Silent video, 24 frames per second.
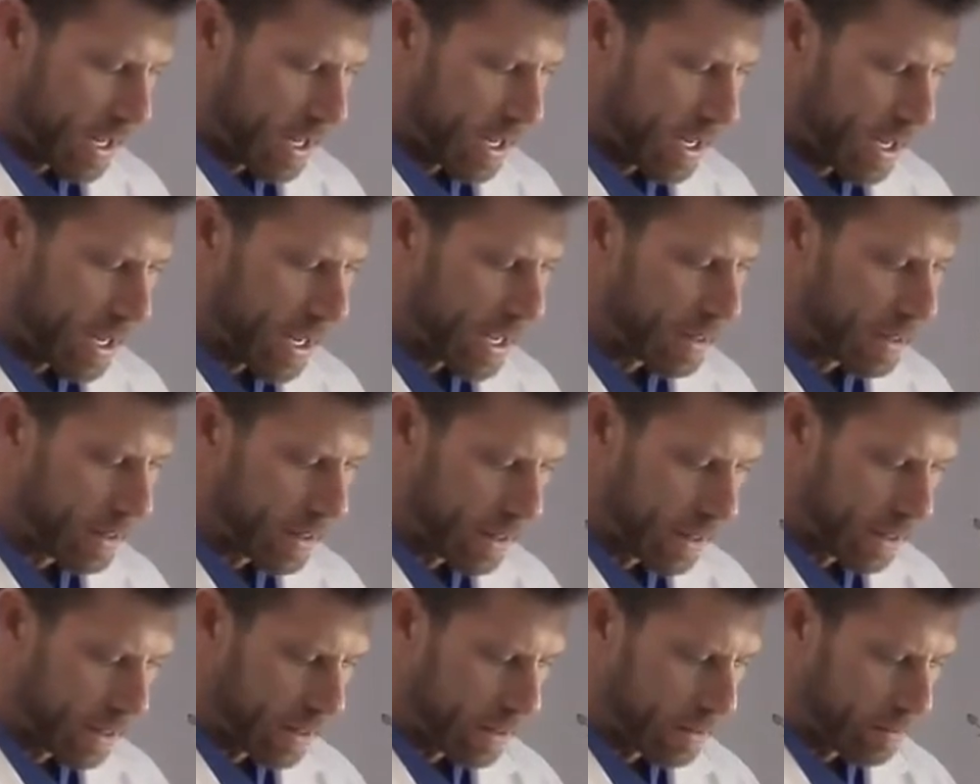
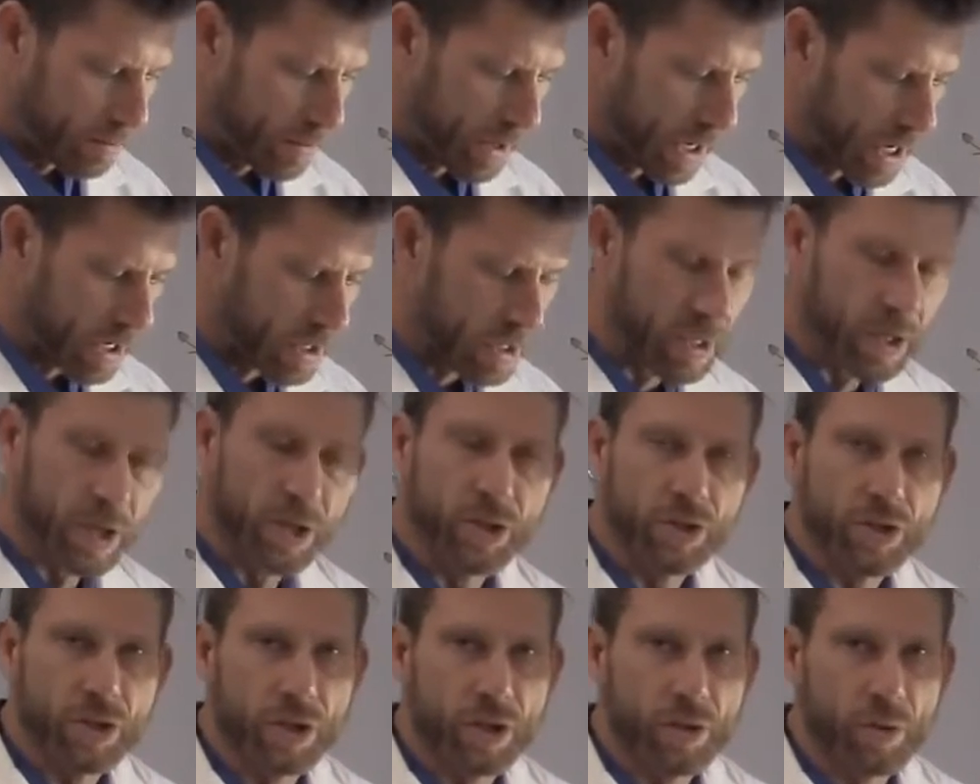Yet, because of the
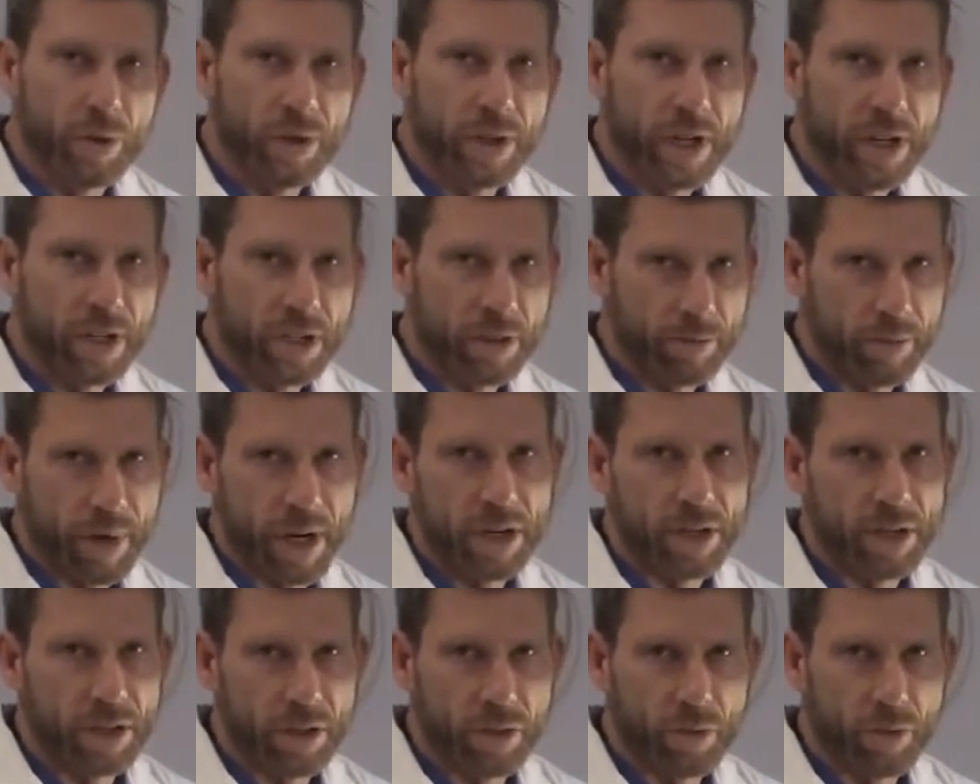concern of rotation,
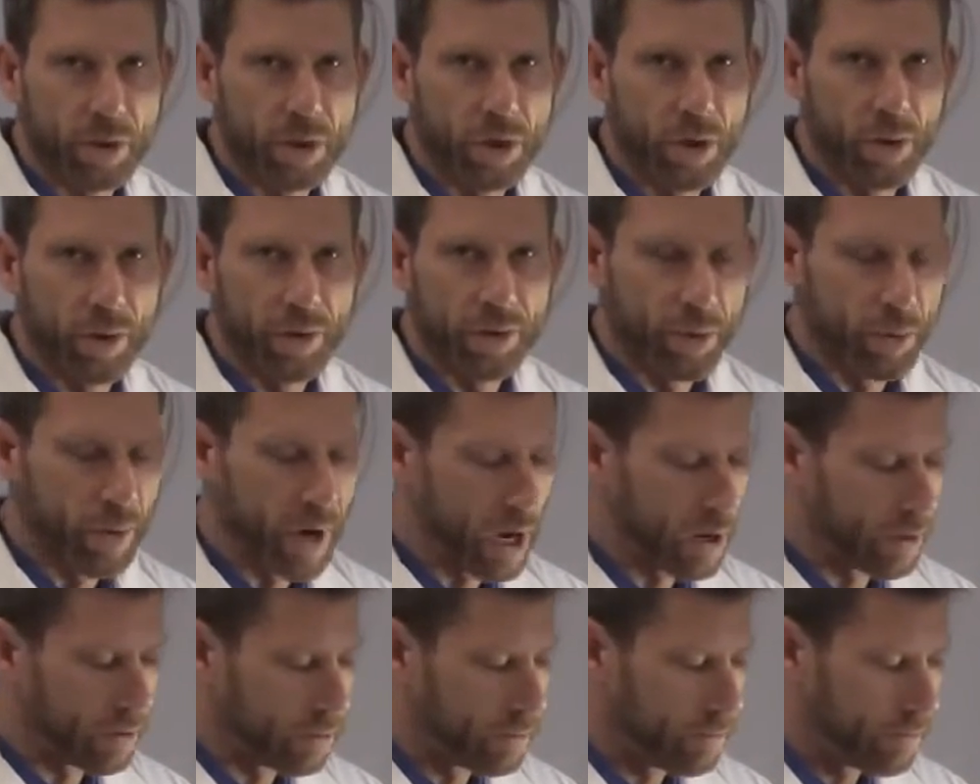patients would go with the
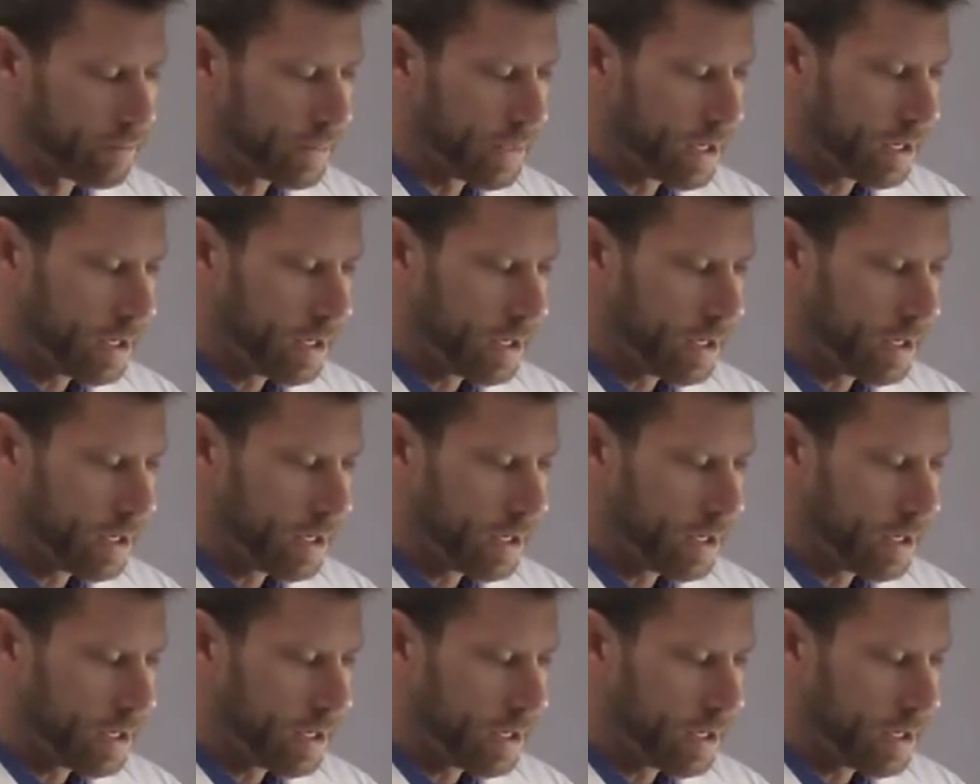round.